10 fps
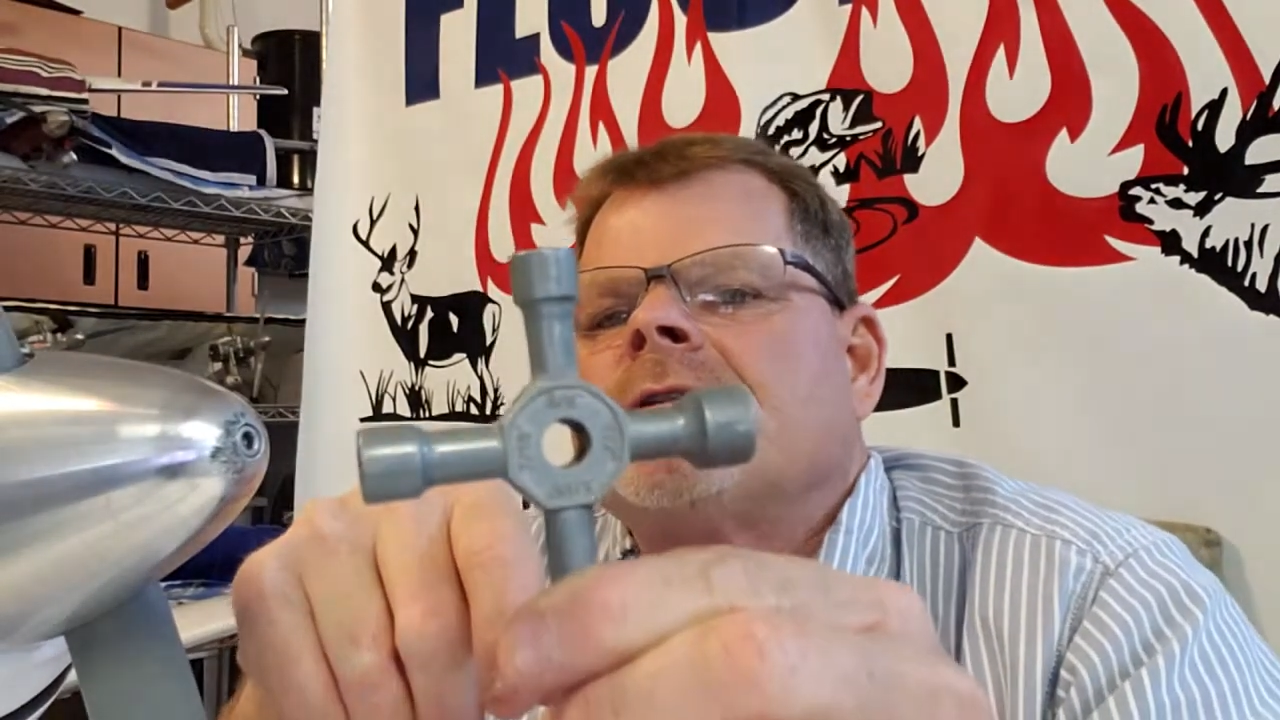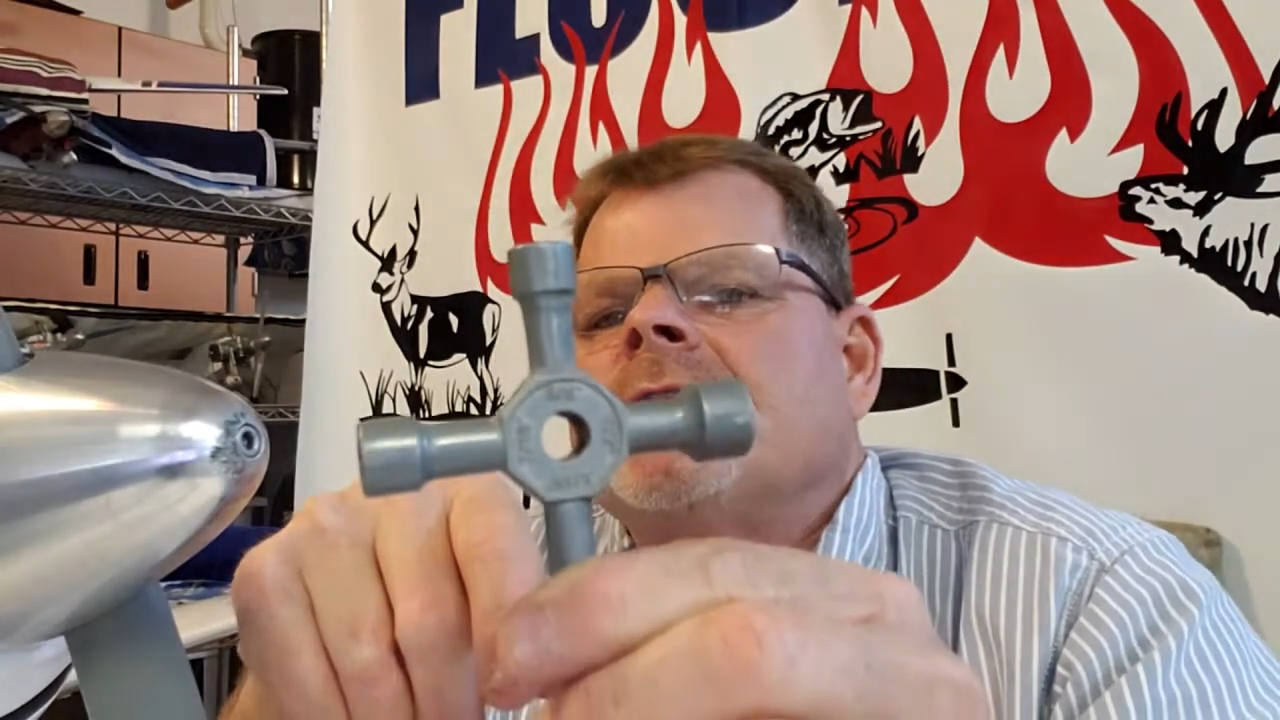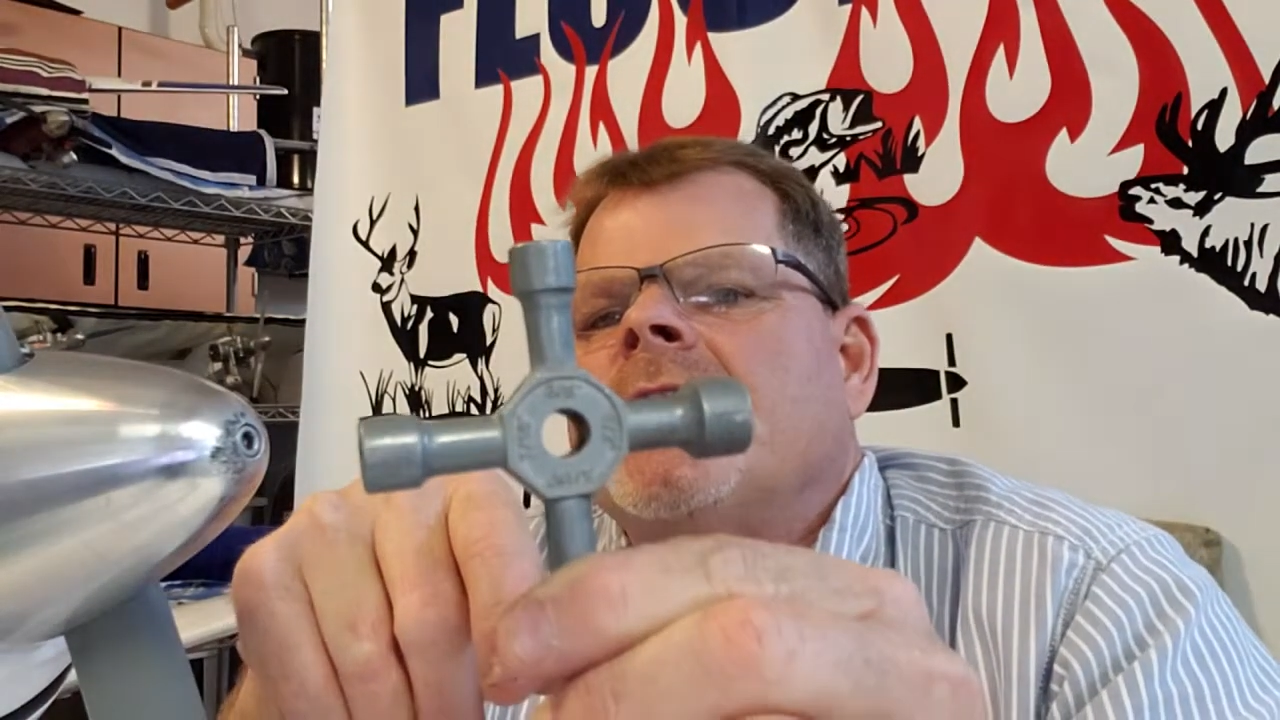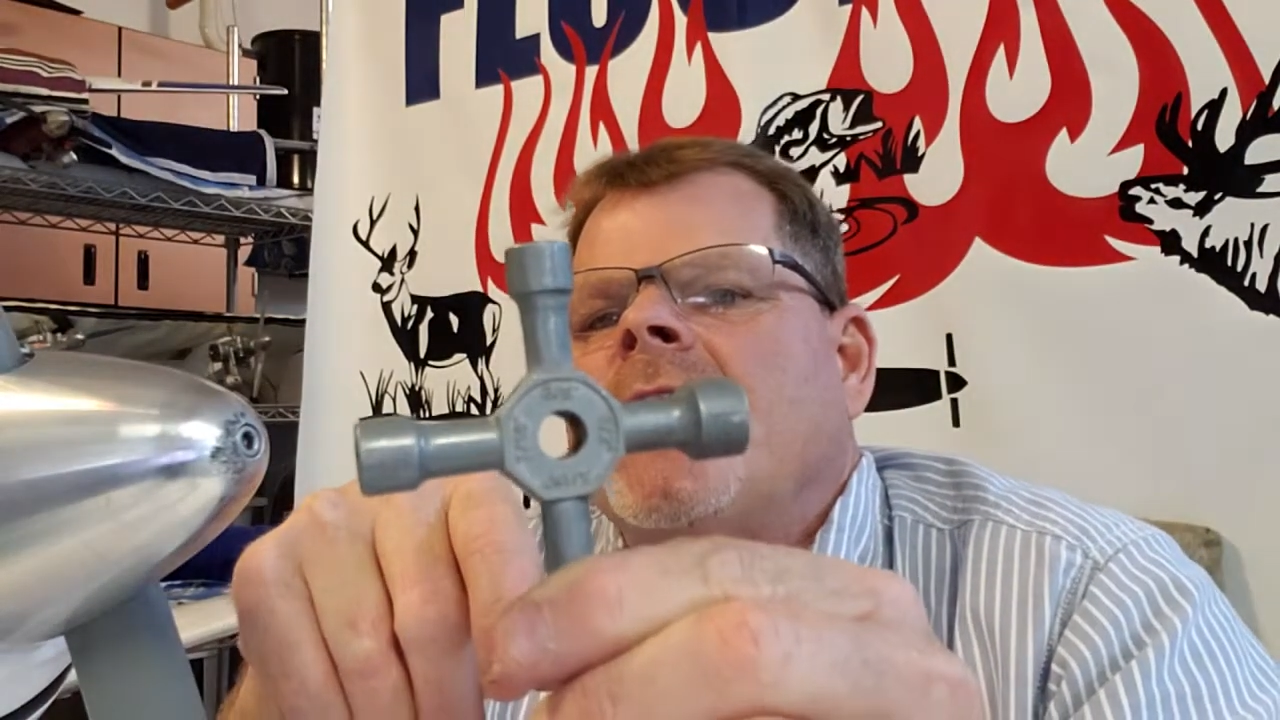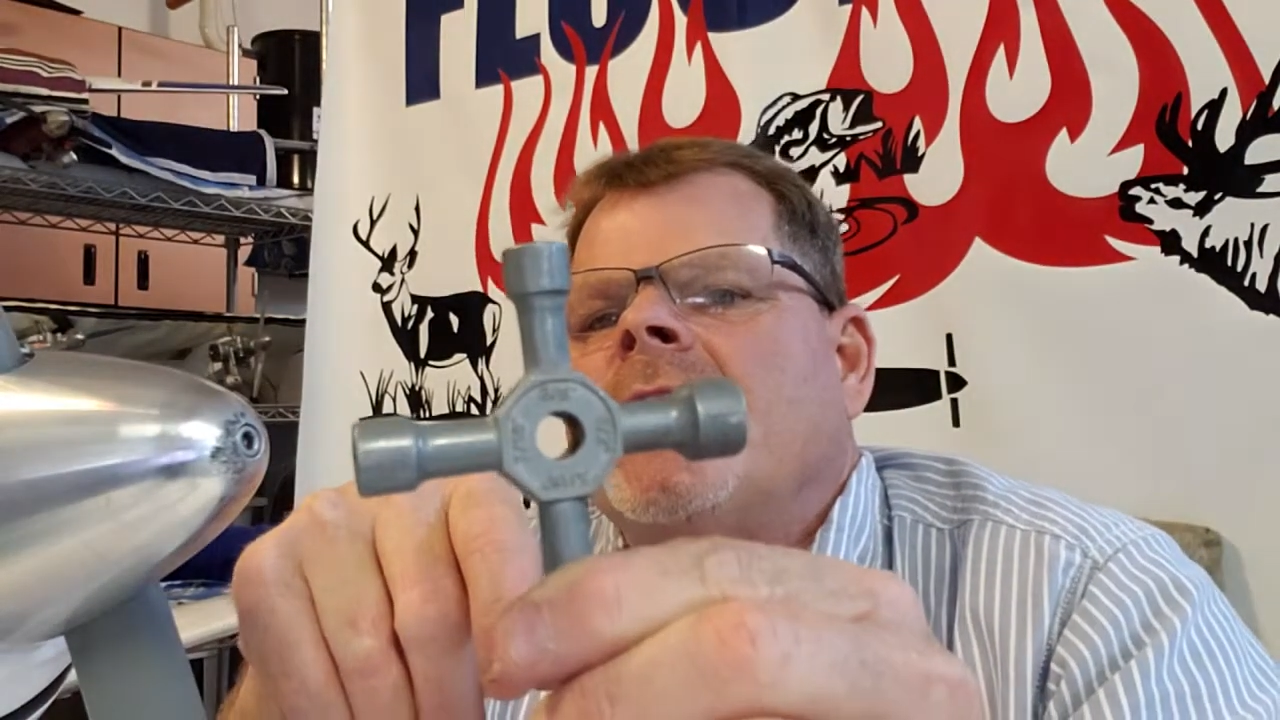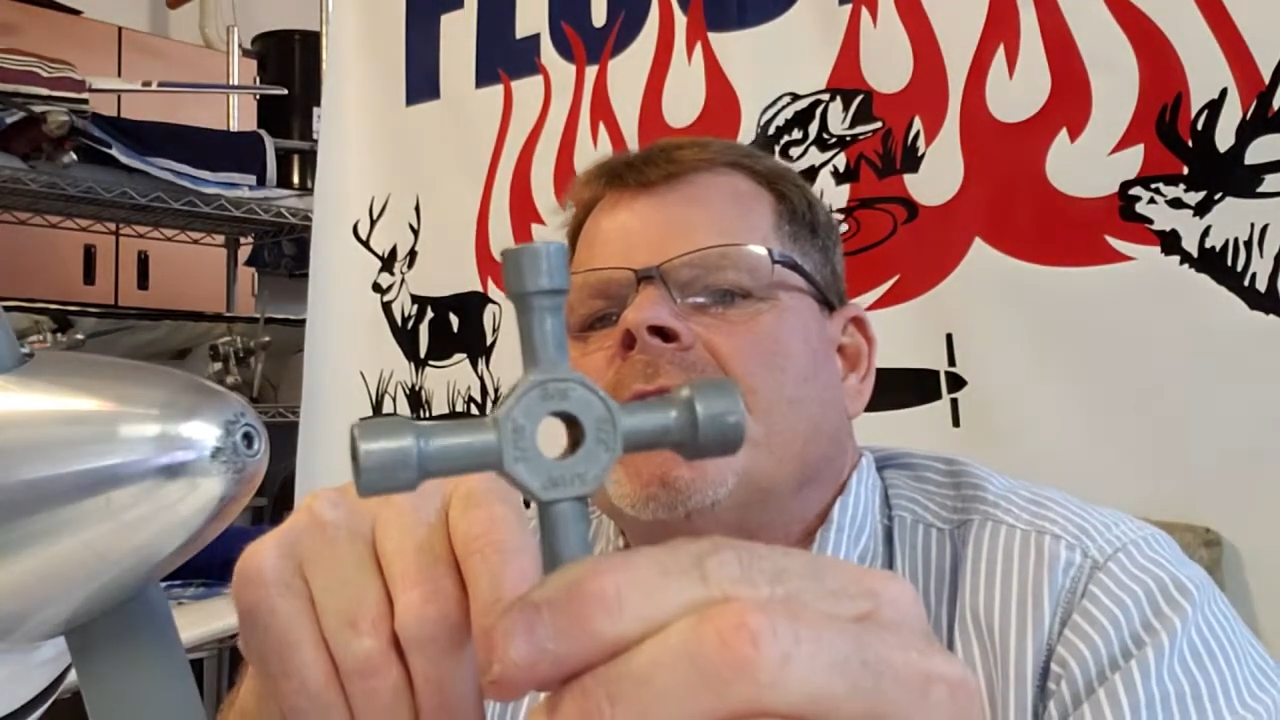see that.